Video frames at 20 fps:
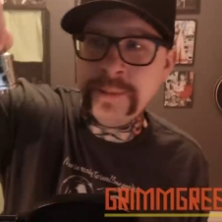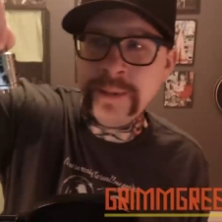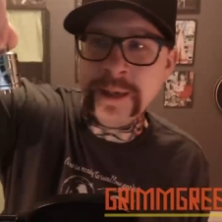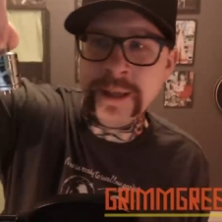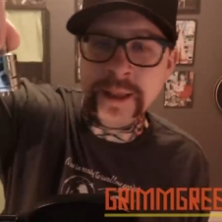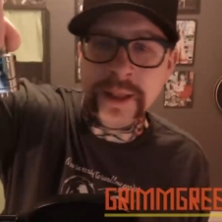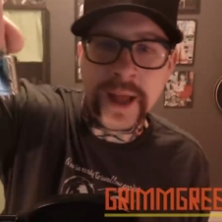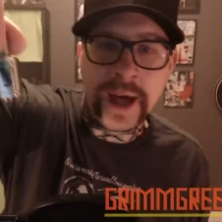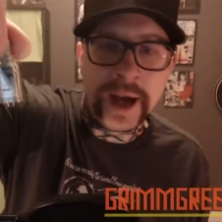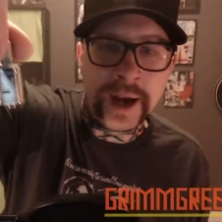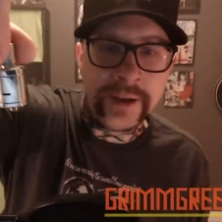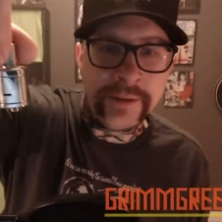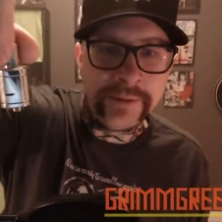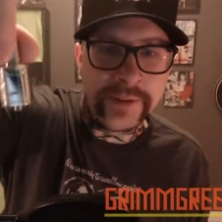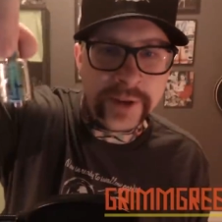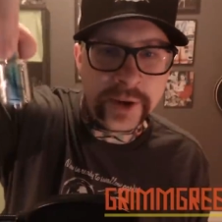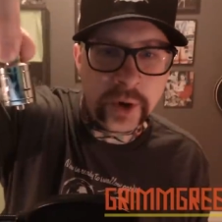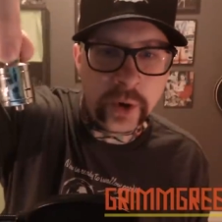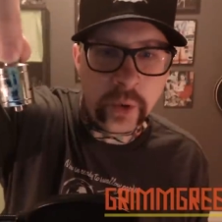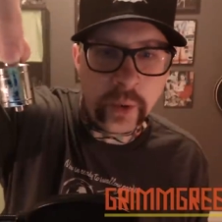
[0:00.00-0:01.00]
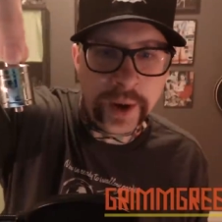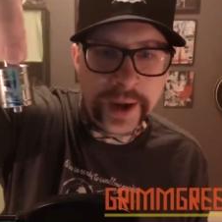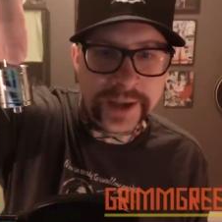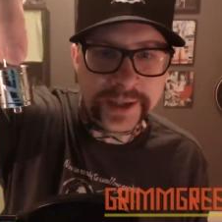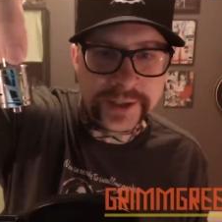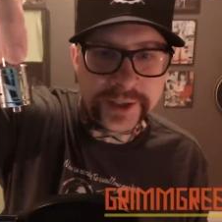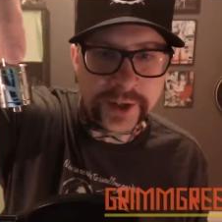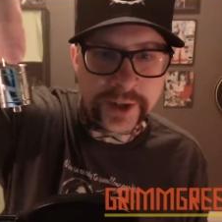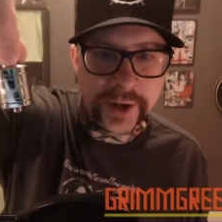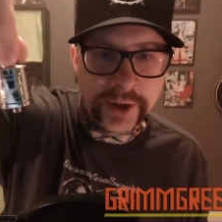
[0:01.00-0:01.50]
me a lot of the
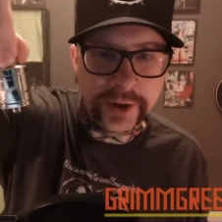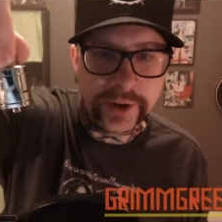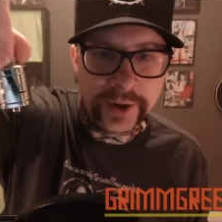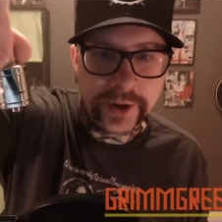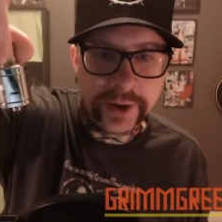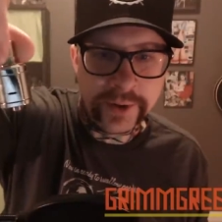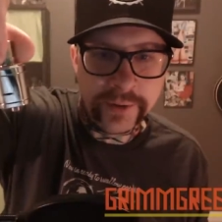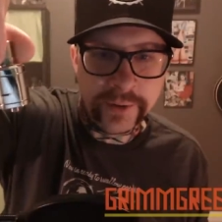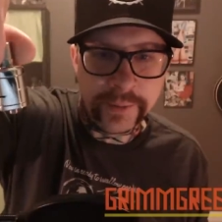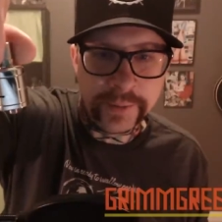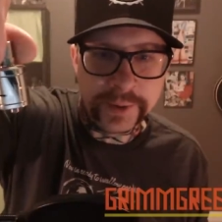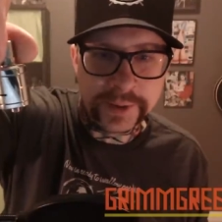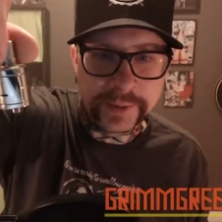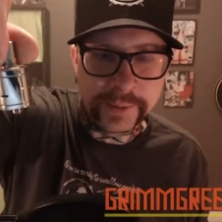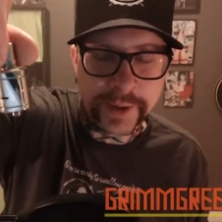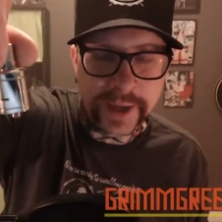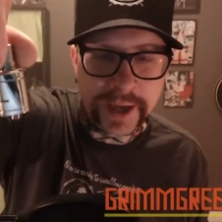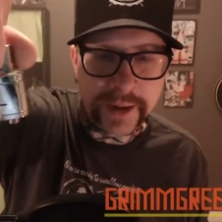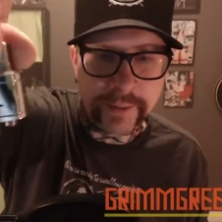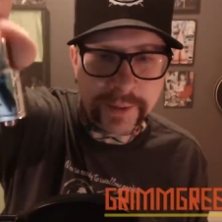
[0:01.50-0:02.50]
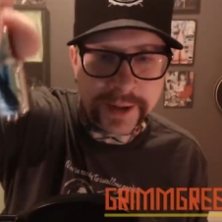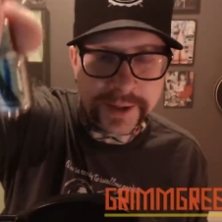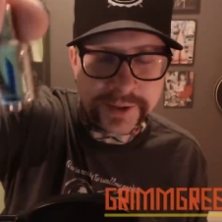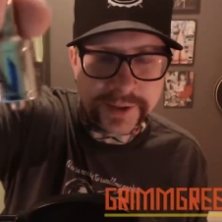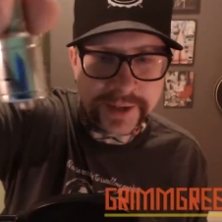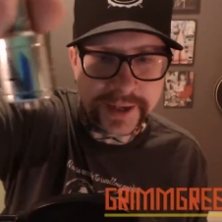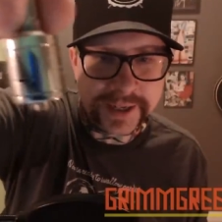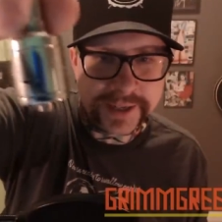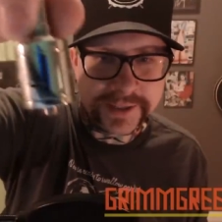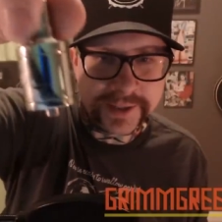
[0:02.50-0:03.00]
Quasar rebuildable
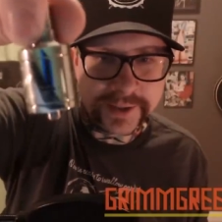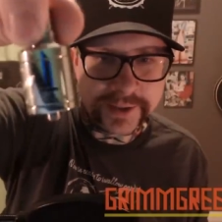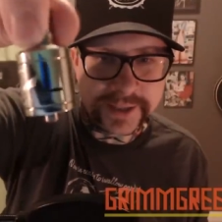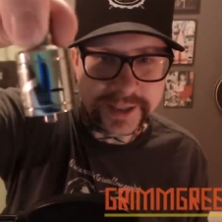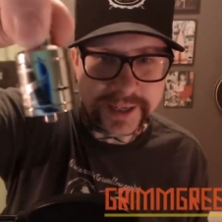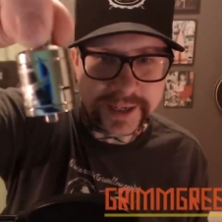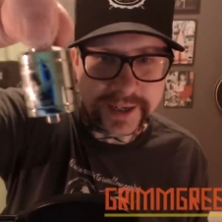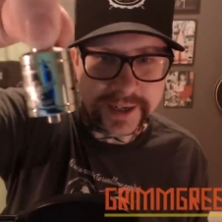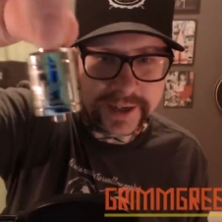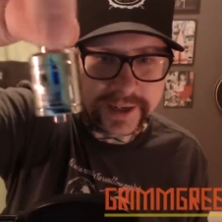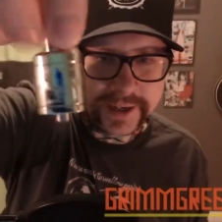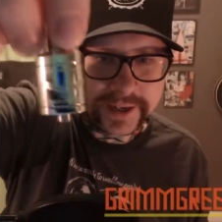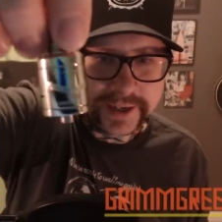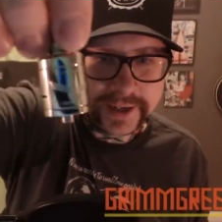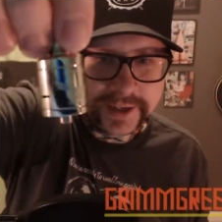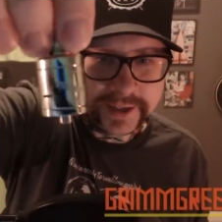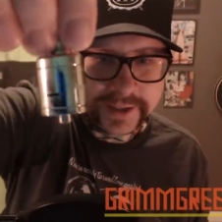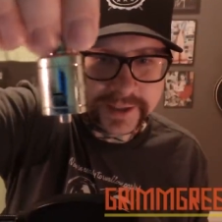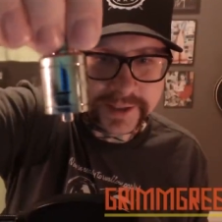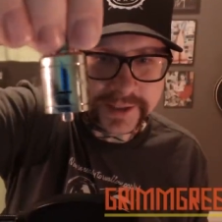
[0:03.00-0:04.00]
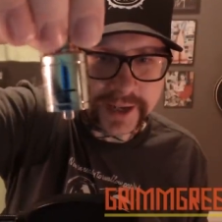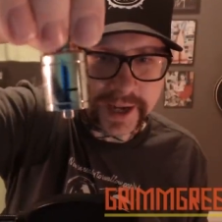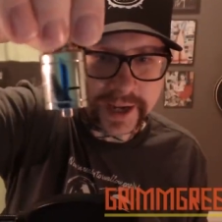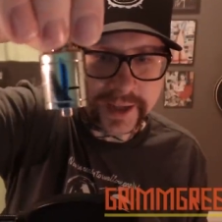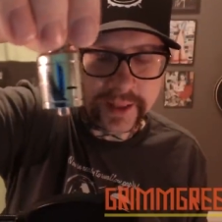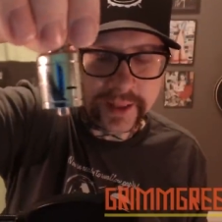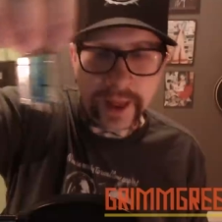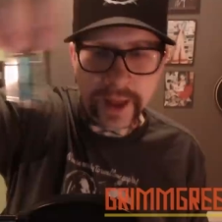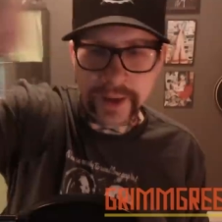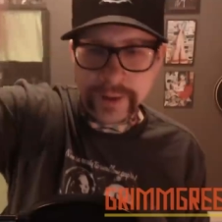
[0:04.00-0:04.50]
atomizer. It has those like
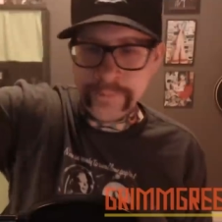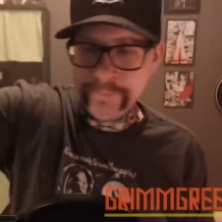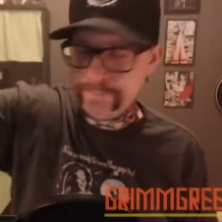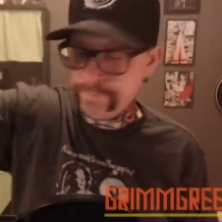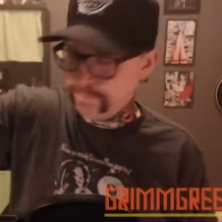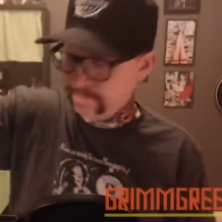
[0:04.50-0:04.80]
Cylon,